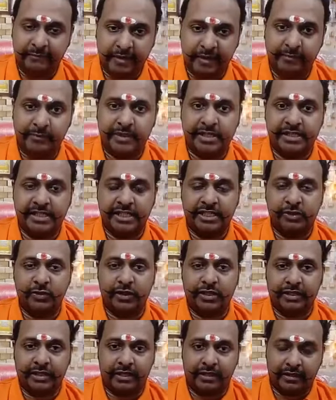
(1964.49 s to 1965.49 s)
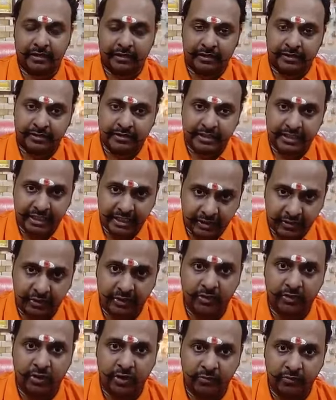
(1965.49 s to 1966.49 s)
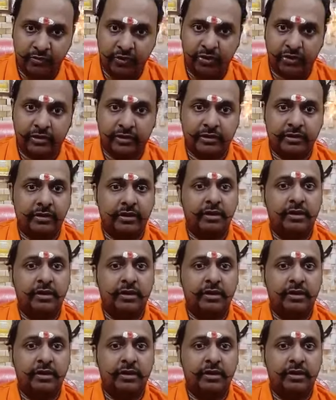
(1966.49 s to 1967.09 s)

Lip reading: people sit together, see your notebook.